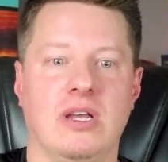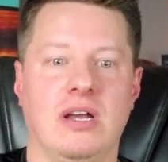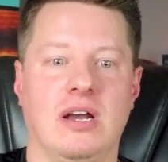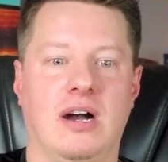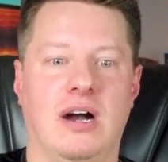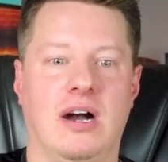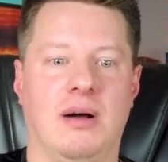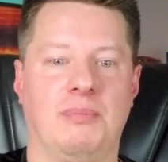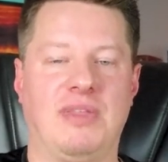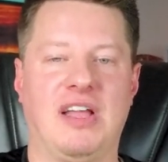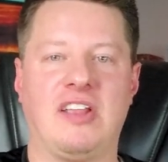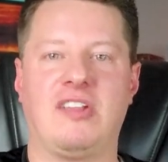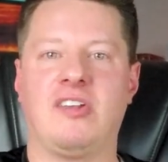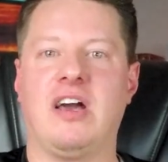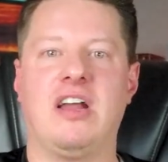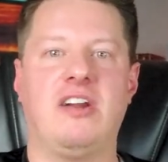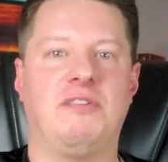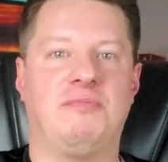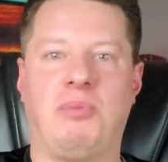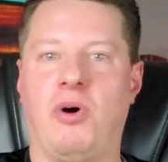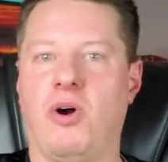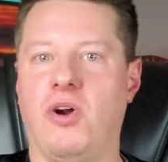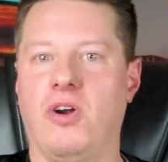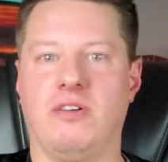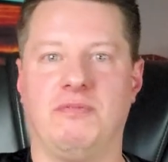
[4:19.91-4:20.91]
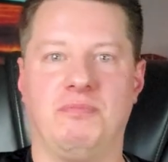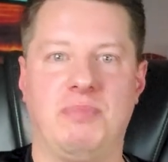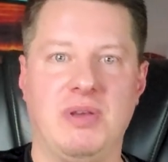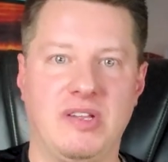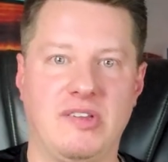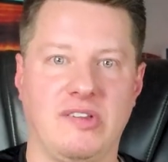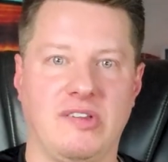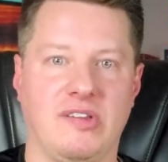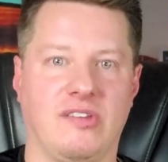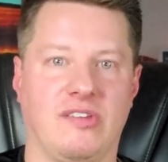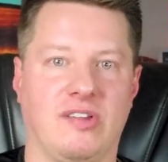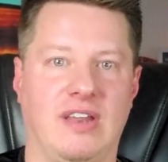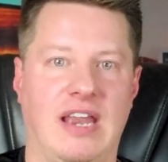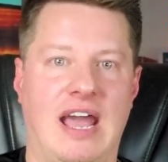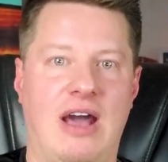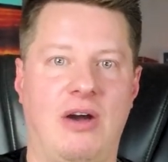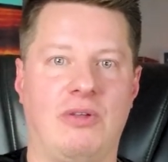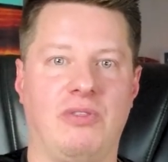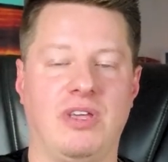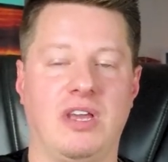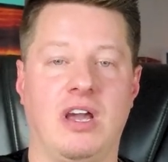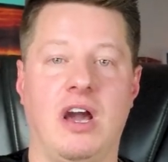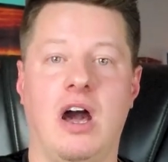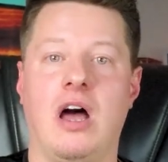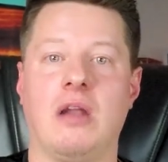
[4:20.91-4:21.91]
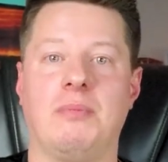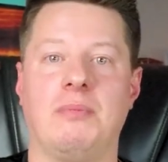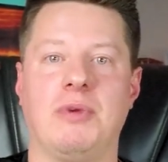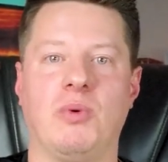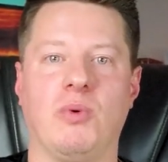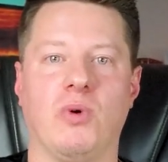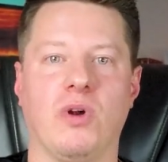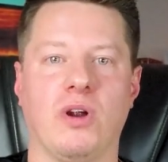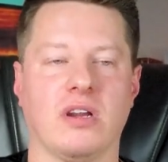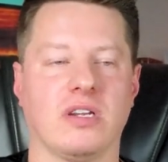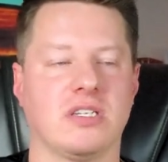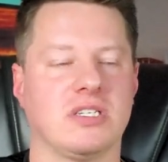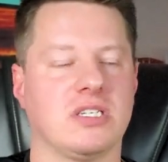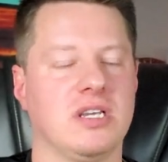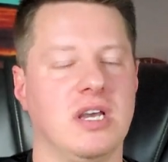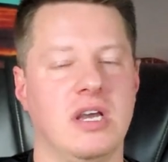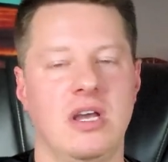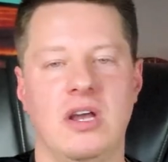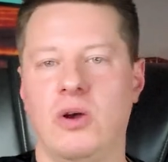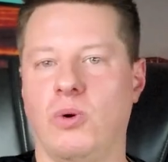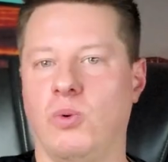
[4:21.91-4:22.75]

Um, that's kind of part of business and how the economy works.